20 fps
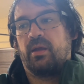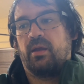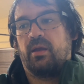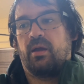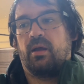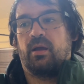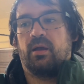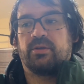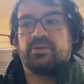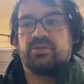
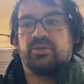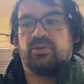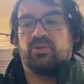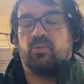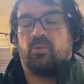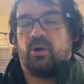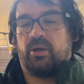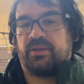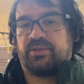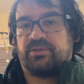Do you
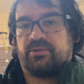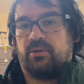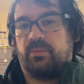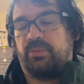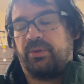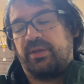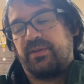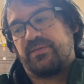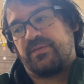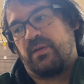want us to
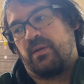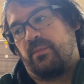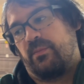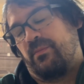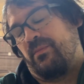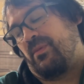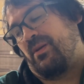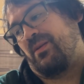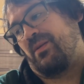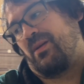replace
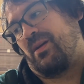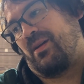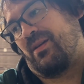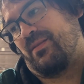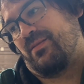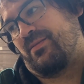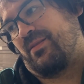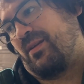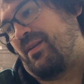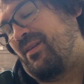them? And I
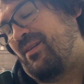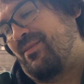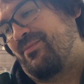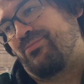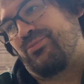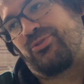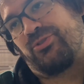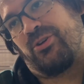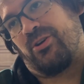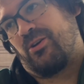said,
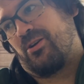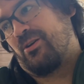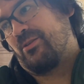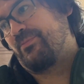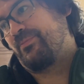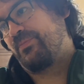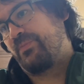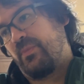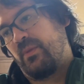sure.